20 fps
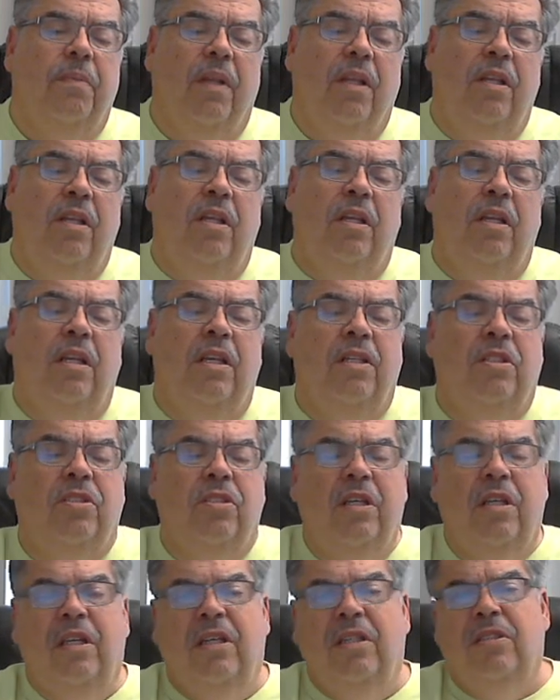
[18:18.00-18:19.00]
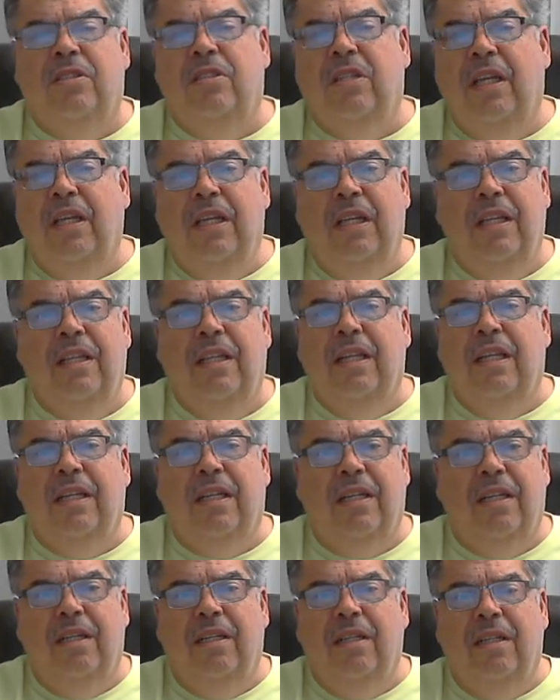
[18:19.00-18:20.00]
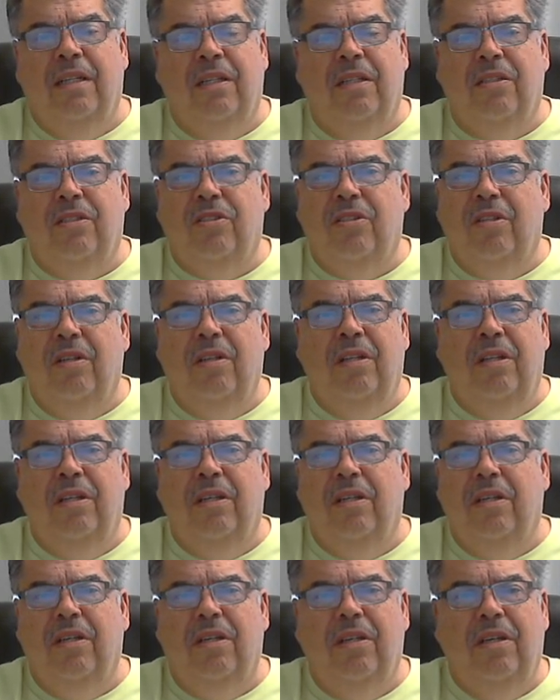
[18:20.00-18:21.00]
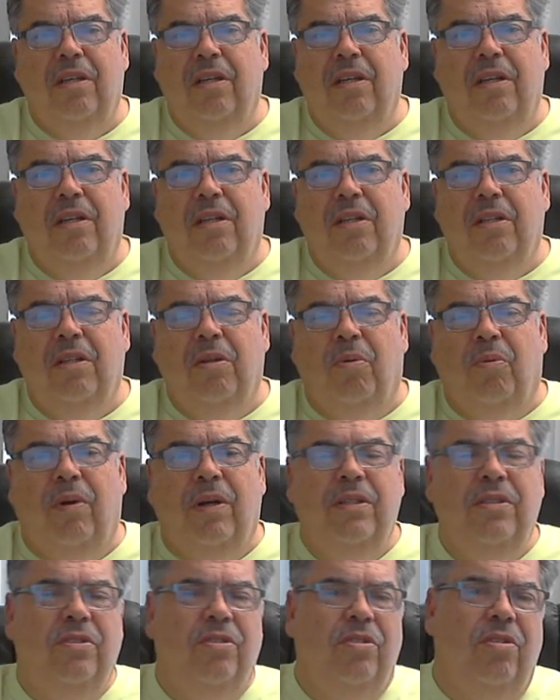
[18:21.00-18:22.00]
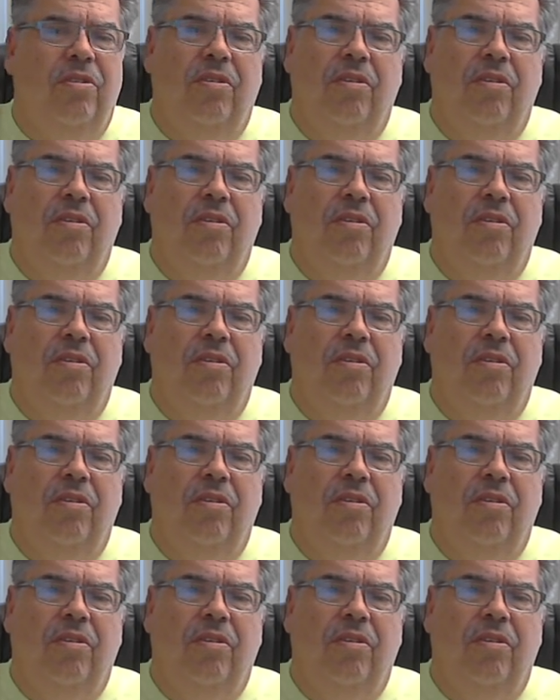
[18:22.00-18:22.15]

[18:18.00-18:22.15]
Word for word: It's it's saying that this the the ones